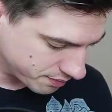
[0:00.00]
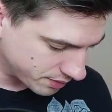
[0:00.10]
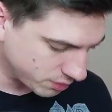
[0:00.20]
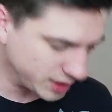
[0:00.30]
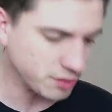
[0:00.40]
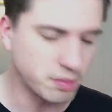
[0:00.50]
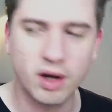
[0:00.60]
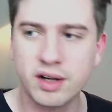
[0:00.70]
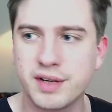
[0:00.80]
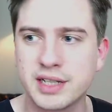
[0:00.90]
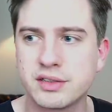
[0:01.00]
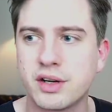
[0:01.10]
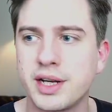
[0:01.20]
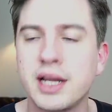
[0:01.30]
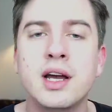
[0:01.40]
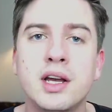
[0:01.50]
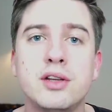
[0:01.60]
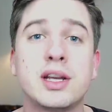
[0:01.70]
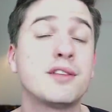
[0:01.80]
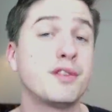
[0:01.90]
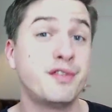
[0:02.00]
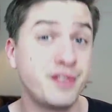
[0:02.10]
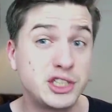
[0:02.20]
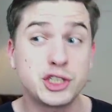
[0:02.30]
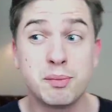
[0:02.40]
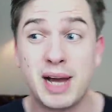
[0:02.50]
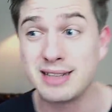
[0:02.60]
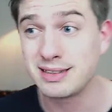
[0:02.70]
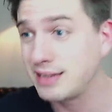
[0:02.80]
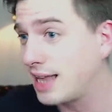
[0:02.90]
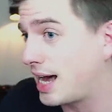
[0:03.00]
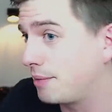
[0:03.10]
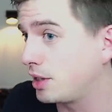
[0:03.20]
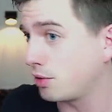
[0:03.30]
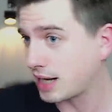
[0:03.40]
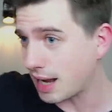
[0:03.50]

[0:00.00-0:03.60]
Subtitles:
when you block that, sorry, you get the Fisherman Slam, you know,